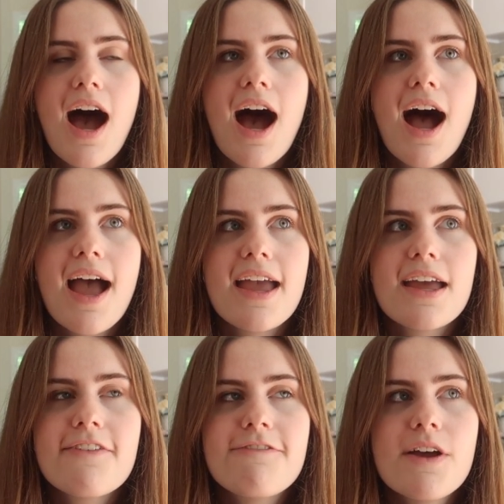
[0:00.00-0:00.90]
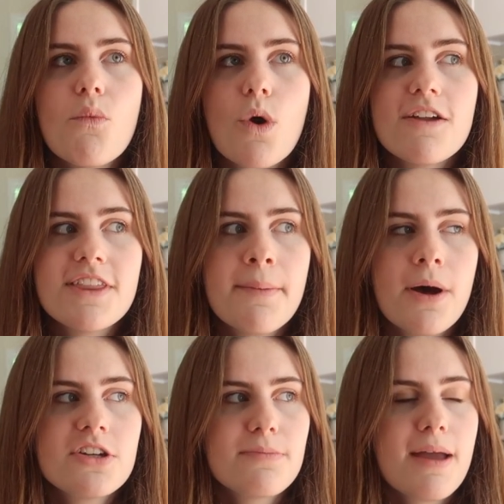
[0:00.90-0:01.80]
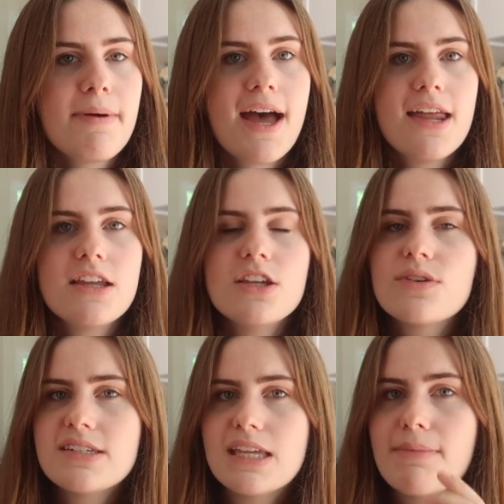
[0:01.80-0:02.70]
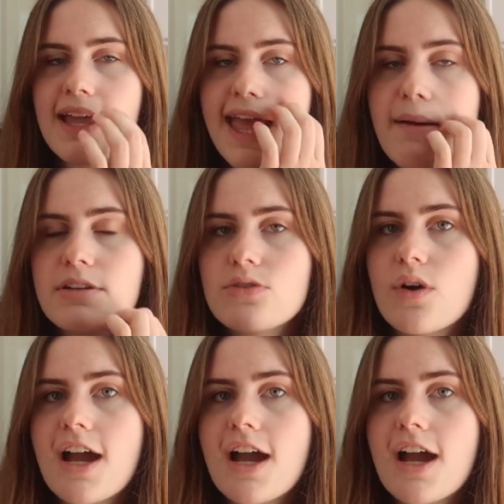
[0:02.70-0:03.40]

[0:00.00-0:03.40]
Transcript: I fit one of them under my bed. You can see my cabin tour.